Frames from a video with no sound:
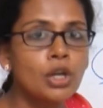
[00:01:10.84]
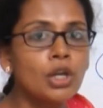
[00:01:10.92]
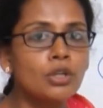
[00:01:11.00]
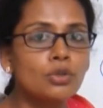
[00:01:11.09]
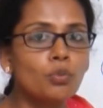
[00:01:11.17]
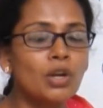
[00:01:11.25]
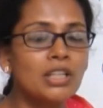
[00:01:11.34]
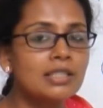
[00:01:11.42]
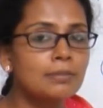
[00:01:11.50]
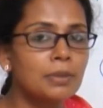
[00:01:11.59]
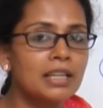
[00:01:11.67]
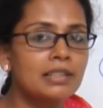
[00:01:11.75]
So once the
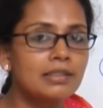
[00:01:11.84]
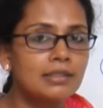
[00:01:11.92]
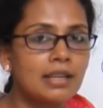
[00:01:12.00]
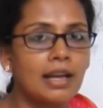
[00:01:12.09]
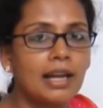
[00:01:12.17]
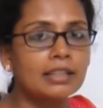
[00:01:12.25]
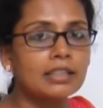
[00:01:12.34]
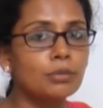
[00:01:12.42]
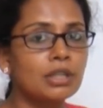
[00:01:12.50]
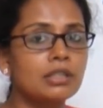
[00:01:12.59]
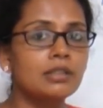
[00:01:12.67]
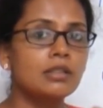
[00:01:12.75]
platelets are
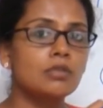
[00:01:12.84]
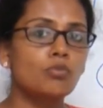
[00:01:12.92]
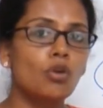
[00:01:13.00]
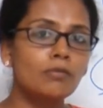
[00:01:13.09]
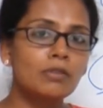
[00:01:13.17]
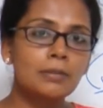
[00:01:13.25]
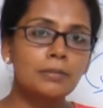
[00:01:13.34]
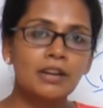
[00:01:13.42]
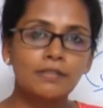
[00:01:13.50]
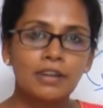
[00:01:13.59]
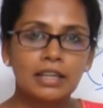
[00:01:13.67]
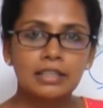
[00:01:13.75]
activated, this von Willebrand
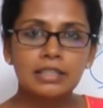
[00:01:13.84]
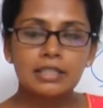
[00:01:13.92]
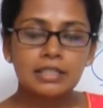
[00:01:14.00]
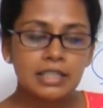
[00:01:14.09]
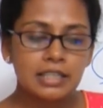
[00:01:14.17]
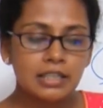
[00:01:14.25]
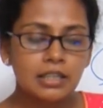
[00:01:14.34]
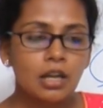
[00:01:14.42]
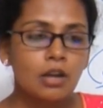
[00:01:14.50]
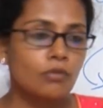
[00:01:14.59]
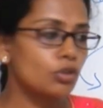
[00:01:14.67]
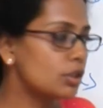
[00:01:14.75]
factor is needed
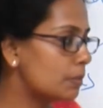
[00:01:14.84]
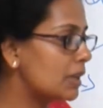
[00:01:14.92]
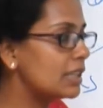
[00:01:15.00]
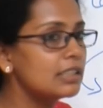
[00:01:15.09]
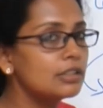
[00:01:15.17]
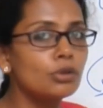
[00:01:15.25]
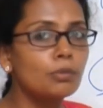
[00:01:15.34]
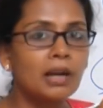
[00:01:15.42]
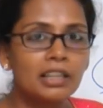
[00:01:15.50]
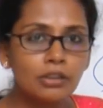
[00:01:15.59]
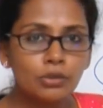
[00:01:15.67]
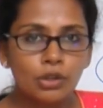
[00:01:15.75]
for the platelet to
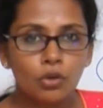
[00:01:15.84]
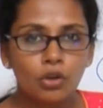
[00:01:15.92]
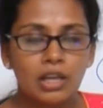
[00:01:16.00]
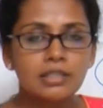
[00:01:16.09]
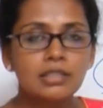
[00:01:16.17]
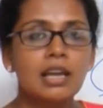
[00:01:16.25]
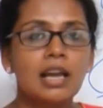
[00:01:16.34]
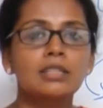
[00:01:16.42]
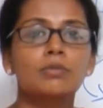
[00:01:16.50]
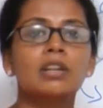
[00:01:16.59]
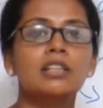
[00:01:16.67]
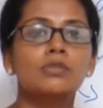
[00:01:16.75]
bind to the collagen as
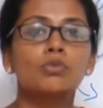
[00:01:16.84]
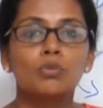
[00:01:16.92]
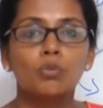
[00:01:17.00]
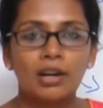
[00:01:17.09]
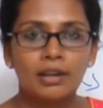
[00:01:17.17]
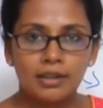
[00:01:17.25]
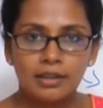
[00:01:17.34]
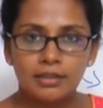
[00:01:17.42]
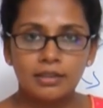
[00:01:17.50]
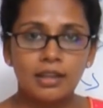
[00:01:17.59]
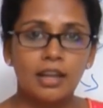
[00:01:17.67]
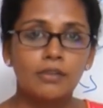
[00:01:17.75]
well as with one
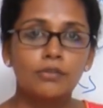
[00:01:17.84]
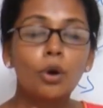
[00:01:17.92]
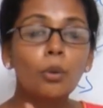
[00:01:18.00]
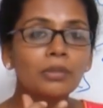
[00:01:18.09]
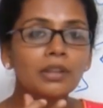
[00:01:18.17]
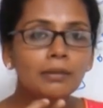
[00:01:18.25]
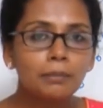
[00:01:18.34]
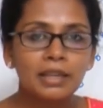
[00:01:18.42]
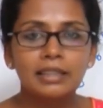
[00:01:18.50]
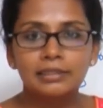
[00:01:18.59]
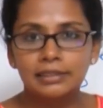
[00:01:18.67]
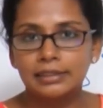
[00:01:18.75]
another and form that
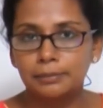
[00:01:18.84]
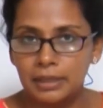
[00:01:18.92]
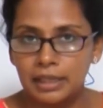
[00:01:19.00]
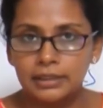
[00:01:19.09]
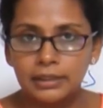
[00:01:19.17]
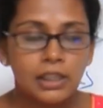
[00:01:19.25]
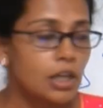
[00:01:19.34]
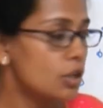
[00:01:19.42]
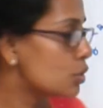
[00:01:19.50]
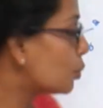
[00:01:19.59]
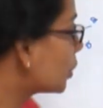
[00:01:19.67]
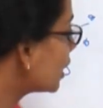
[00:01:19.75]
platelet plug.
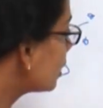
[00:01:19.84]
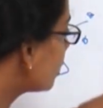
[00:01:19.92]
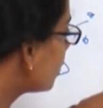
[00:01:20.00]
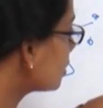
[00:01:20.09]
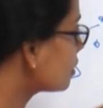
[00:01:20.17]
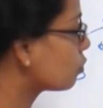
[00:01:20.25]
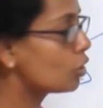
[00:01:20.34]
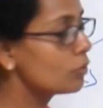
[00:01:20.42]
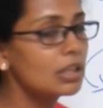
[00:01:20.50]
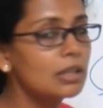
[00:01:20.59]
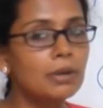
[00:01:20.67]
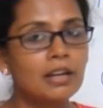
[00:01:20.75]
So when this von
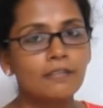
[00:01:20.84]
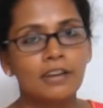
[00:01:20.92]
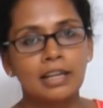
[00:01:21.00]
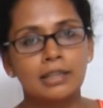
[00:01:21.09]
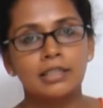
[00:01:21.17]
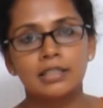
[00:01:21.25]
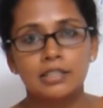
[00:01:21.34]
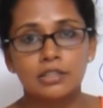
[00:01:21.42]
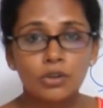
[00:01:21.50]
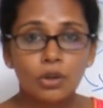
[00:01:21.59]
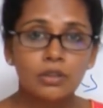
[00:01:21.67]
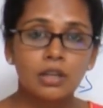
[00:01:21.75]
Willebrand factor is
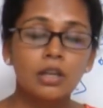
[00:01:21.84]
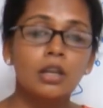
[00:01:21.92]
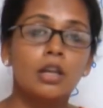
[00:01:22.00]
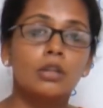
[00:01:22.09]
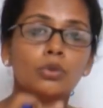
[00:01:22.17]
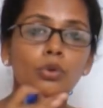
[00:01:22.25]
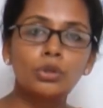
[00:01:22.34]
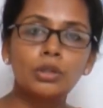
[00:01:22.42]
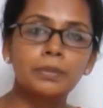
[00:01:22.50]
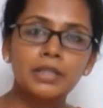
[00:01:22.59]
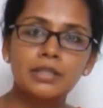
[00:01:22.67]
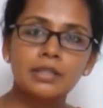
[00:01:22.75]
not there, though the
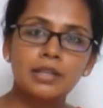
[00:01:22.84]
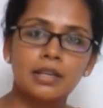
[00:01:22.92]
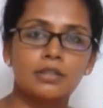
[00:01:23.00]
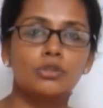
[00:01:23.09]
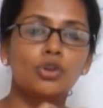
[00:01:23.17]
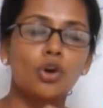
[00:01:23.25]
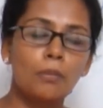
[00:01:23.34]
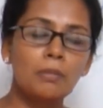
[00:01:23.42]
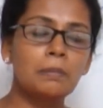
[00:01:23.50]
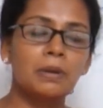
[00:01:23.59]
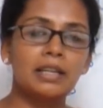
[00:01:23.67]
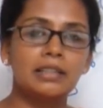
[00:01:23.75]
person has normal
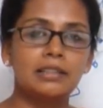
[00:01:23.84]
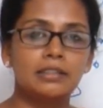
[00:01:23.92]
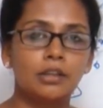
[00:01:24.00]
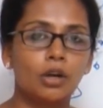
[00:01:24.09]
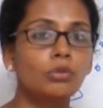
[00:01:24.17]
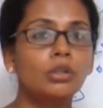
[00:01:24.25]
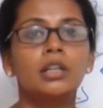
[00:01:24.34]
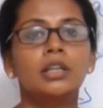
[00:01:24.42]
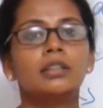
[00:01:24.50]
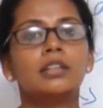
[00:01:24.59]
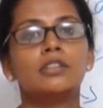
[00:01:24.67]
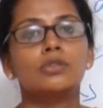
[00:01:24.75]
platelet count,
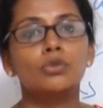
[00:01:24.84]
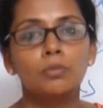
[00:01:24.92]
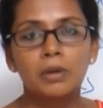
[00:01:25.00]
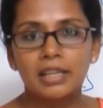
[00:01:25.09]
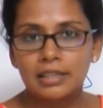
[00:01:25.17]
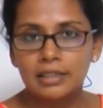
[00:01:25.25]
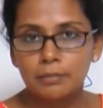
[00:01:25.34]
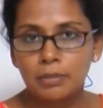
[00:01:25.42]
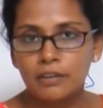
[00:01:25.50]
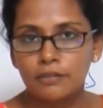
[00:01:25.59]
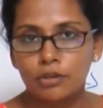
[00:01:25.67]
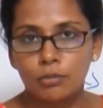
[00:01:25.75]
there is no platelet
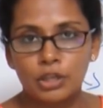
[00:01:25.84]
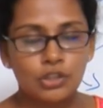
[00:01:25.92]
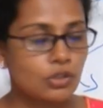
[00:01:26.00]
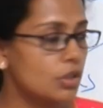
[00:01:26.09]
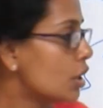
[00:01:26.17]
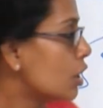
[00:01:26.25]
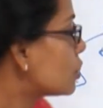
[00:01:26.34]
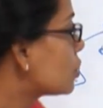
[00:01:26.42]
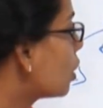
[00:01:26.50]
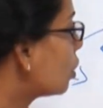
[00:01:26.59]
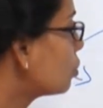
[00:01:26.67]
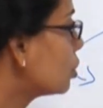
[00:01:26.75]
plug formation. So
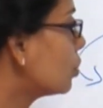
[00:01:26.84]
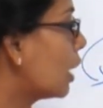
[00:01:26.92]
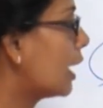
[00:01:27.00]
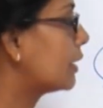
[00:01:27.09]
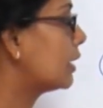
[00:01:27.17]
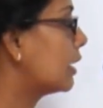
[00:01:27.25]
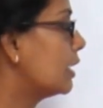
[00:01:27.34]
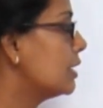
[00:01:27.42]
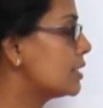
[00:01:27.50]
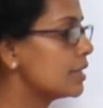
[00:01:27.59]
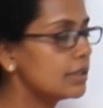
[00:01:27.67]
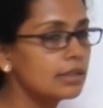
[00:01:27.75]
how do you
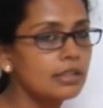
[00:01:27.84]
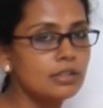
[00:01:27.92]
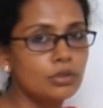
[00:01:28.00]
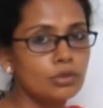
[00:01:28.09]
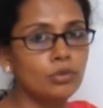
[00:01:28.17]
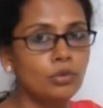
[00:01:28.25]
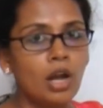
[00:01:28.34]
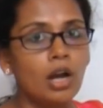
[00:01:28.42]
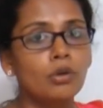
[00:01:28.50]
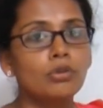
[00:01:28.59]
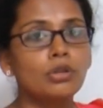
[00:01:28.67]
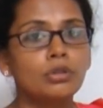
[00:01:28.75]
analyze these two?
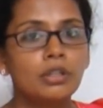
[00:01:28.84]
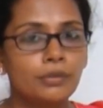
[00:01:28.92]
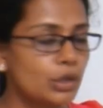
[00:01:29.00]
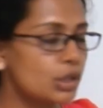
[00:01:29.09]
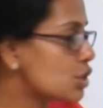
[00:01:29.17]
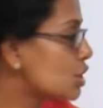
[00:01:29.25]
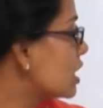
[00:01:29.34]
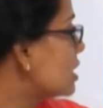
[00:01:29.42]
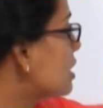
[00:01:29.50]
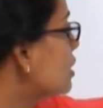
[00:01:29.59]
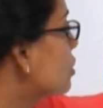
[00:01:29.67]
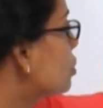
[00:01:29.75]
How do you differentiate
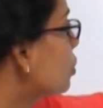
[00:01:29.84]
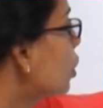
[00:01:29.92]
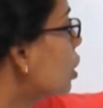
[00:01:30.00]
these two?